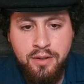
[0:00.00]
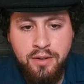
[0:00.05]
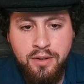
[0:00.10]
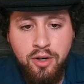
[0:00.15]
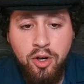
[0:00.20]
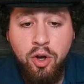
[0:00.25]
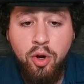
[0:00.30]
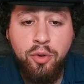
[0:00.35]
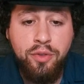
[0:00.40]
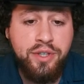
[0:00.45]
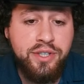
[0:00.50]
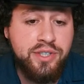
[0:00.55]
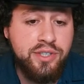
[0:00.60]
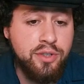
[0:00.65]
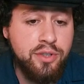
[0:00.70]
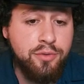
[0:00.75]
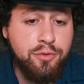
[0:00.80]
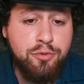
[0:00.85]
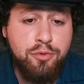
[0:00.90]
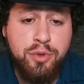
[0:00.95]
Oh, this is
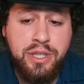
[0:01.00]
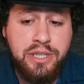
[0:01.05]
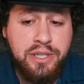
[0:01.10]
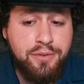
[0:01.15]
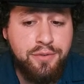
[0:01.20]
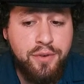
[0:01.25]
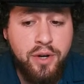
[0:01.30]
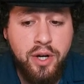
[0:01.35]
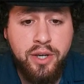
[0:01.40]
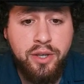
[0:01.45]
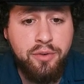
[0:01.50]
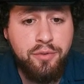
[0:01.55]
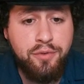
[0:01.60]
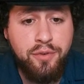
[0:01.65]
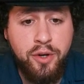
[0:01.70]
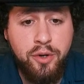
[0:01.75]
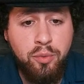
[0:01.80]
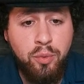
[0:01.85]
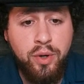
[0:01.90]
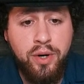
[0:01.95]
a really fucking
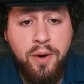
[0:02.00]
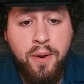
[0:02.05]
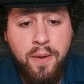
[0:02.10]
fun one.